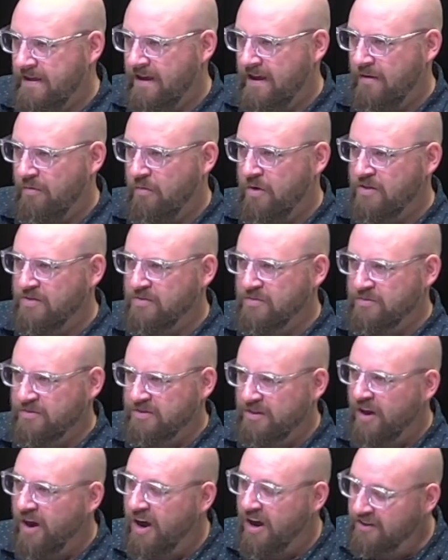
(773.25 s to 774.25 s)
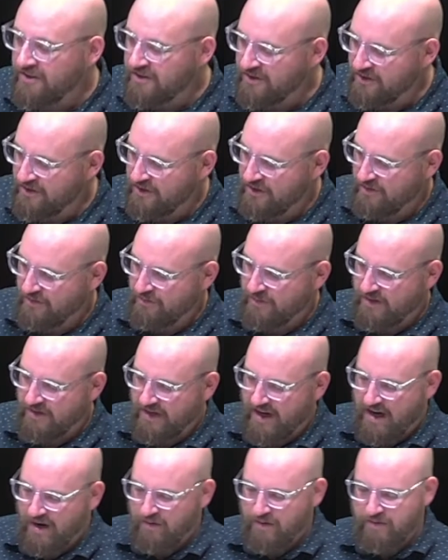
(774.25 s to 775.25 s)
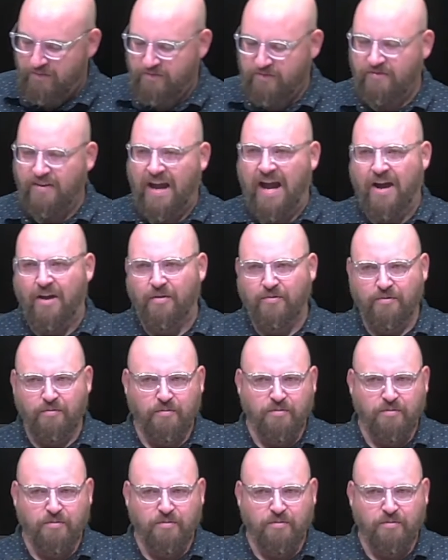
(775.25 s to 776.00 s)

I once was lost, but now I'm found,